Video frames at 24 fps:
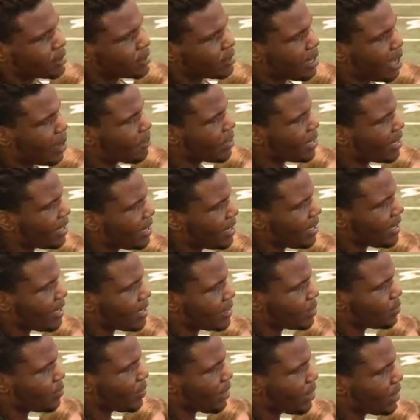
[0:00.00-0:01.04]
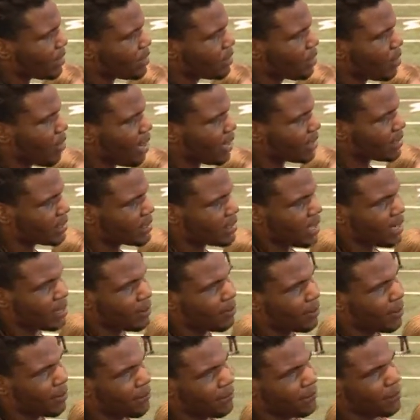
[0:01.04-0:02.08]
I mean, it is, but, you know, I just like
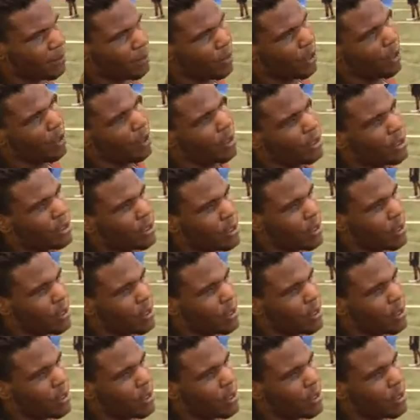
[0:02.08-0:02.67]
to play football.